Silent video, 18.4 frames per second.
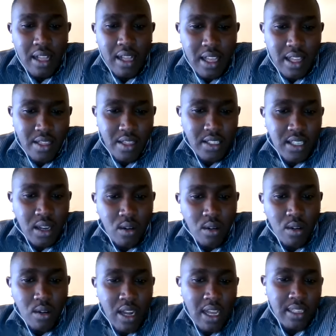the
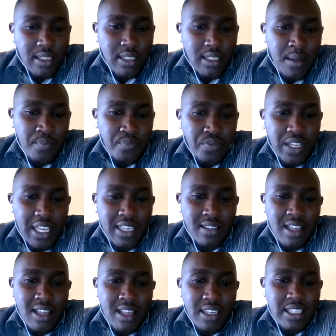second answer is
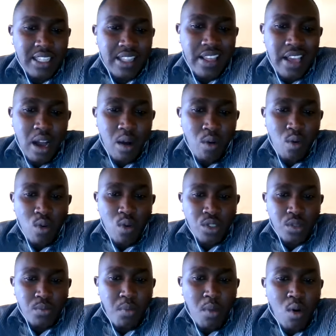that there
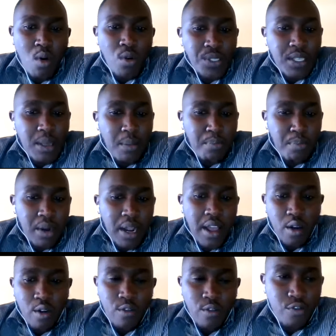was more
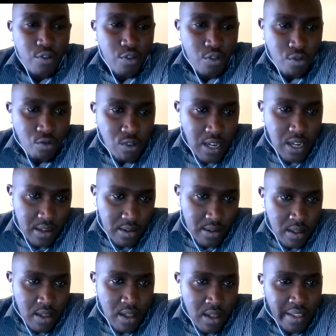supply of food.
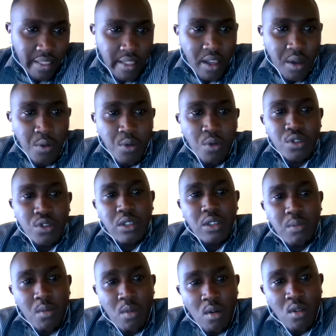There was
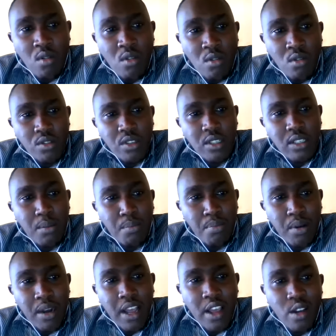more
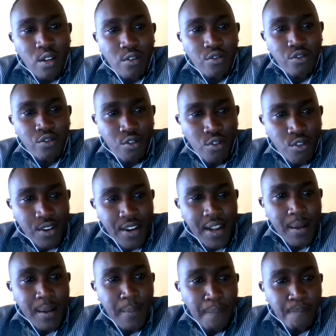supply of
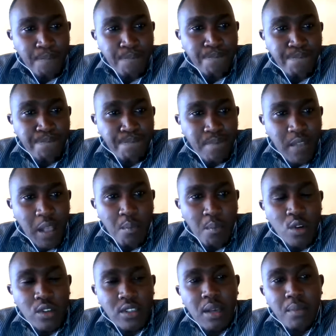food,
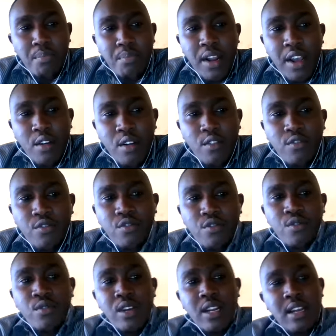more supply of
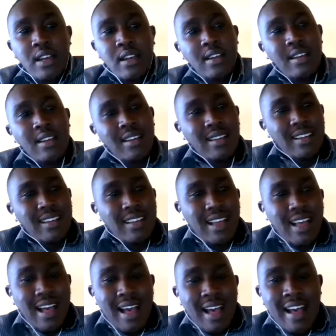food
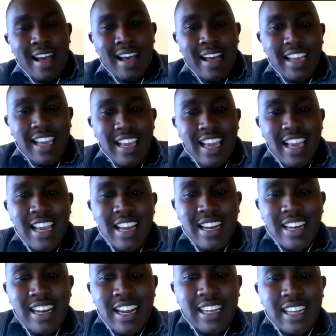uh,
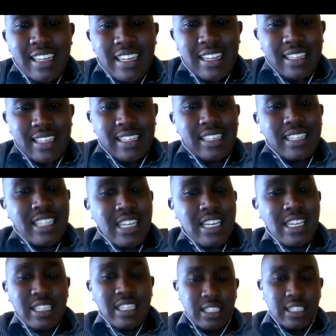in uh,
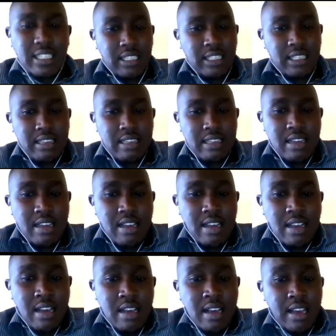trees,
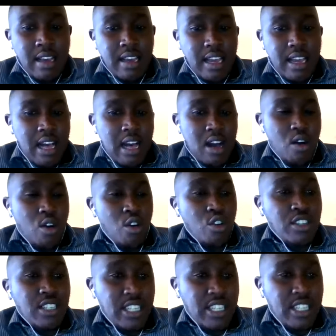uh,
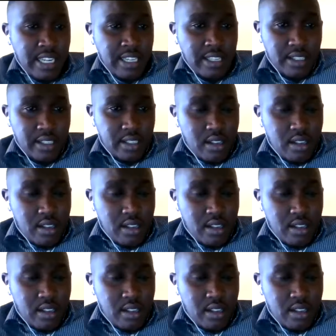on trees,